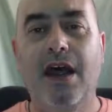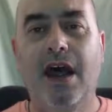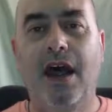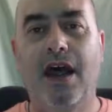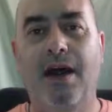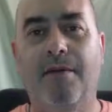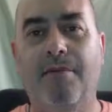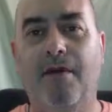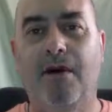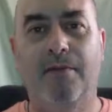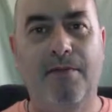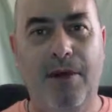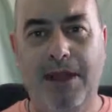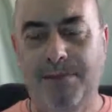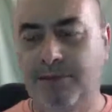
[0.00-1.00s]
I
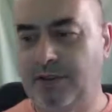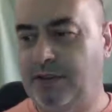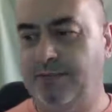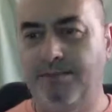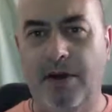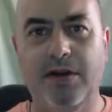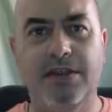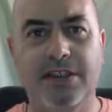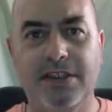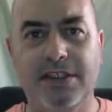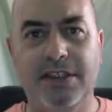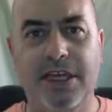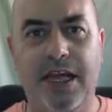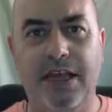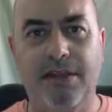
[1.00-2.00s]
may put some bonuses
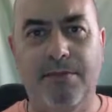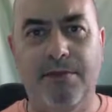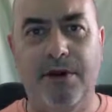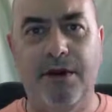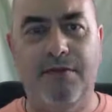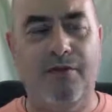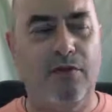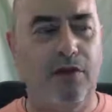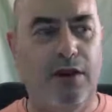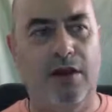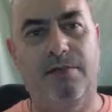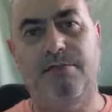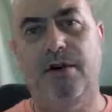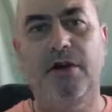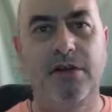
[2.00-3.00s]
together, but if you want to go
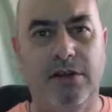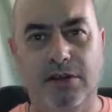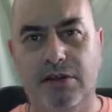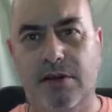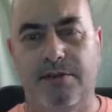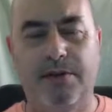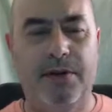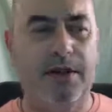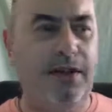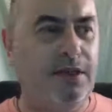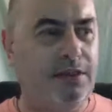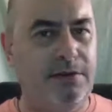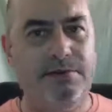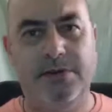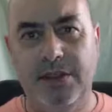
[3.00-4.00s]
bonus shopping,
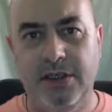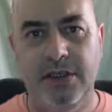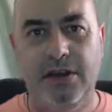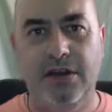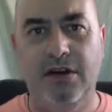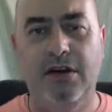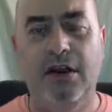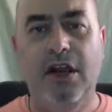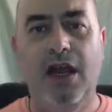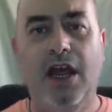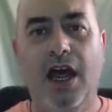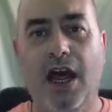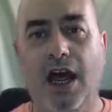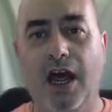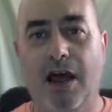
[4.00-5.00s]
that's up to you.
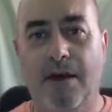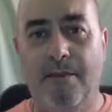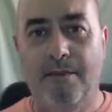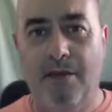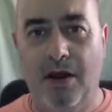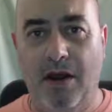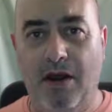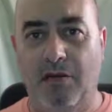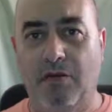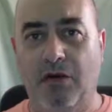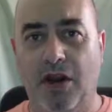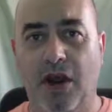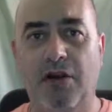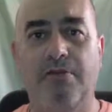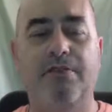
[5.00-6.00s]
I would
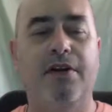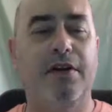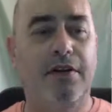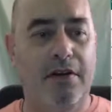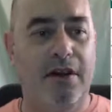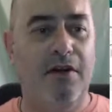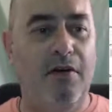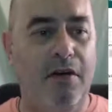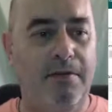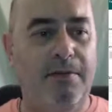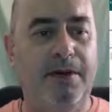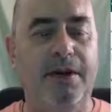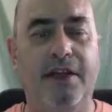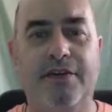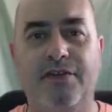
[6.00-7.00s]
hope that I'm
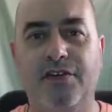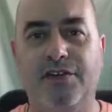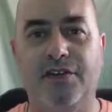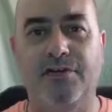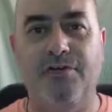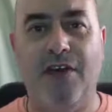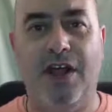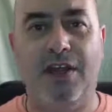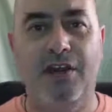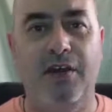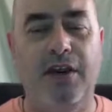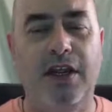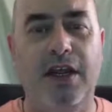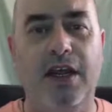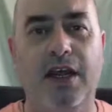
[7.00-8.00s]
going to give you some value
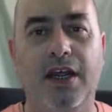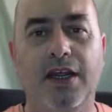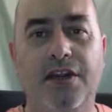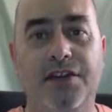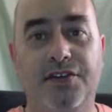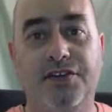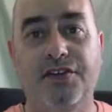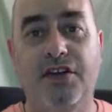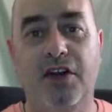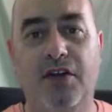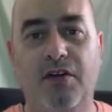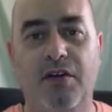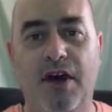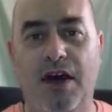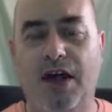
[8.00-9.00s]
here,
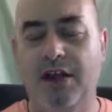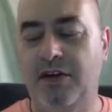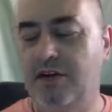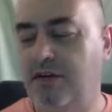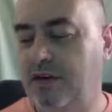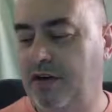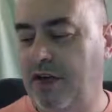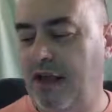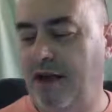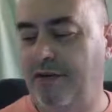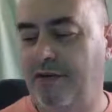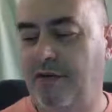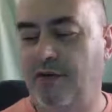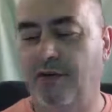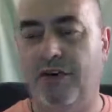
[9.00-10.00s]
so you can have
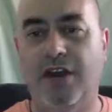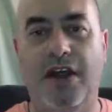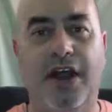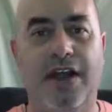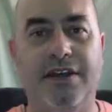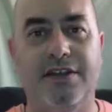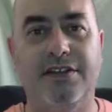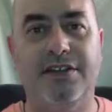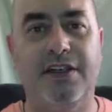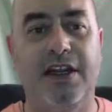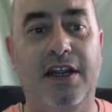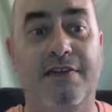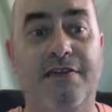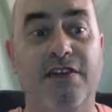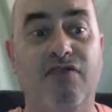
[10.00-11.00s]
a look and see
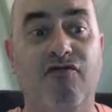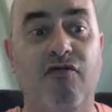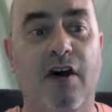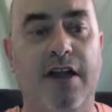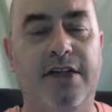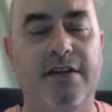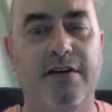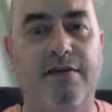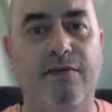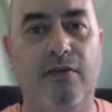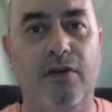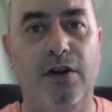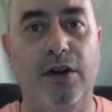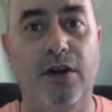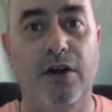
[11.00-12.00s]
if it's right
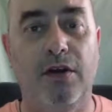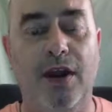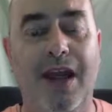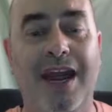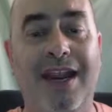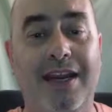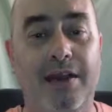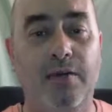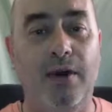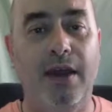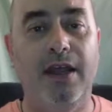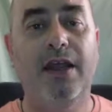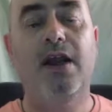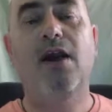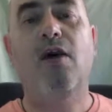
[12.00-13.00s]
for you anyway,
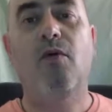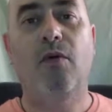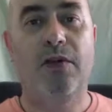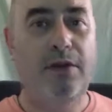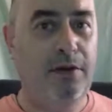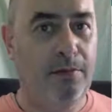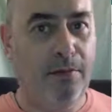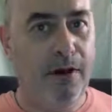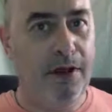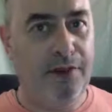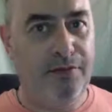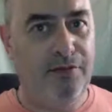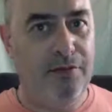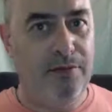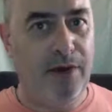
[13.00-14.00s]
whether you buy it
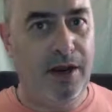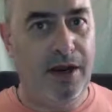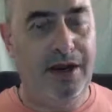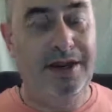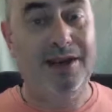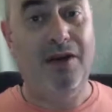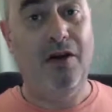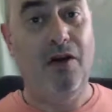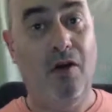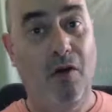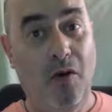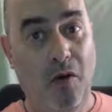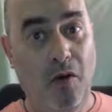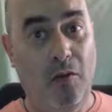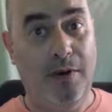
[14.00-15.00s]
through my link
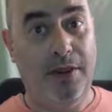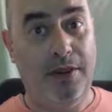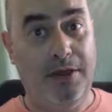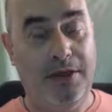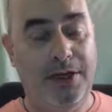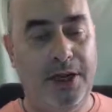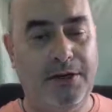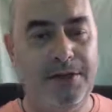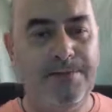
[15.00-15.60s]
or whether you don't.